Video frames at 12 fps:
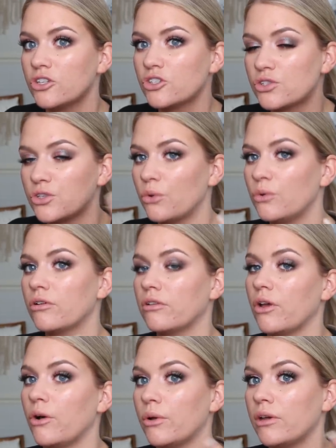so
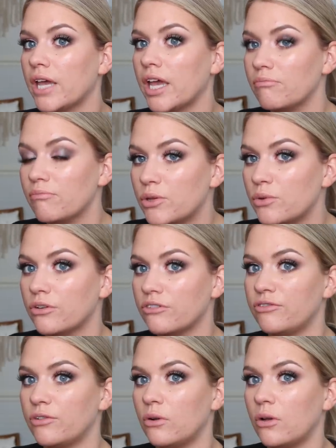glowy and
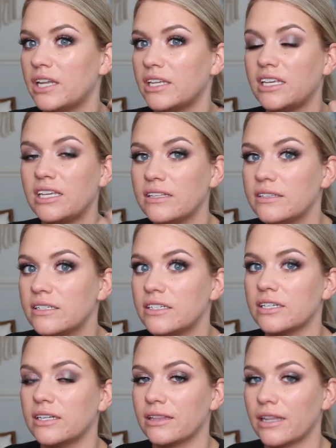beautiful and
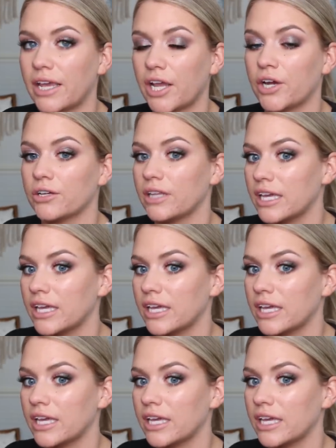easy to layer.